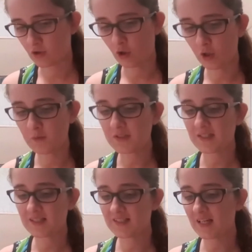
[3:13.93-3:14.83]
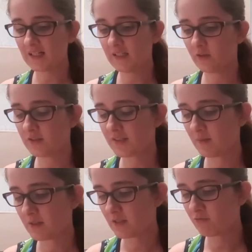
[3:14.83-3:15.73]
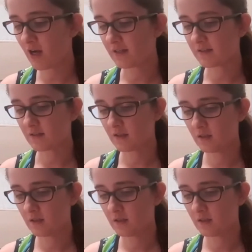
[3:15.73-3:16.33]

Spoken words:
almost exactly the same as Gran's.